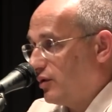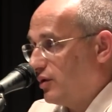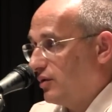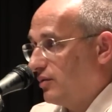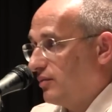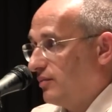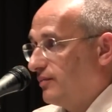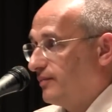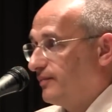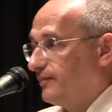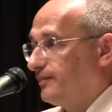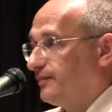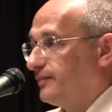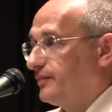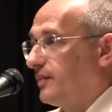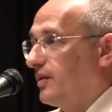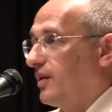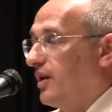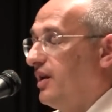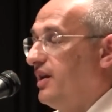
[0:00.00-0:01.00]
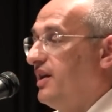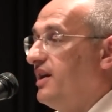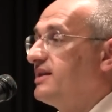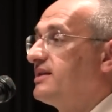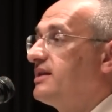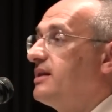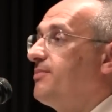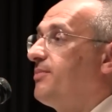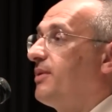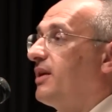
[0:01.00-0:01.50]
Let him move
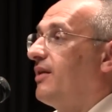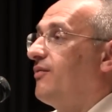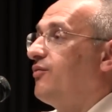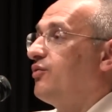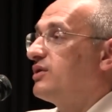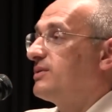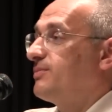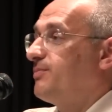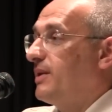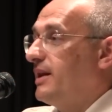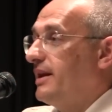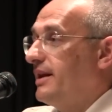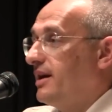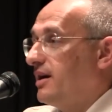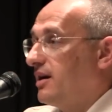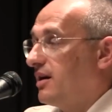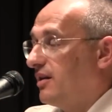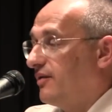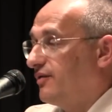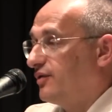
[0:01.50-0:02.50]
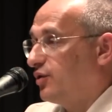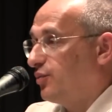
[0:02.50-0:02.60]
on. If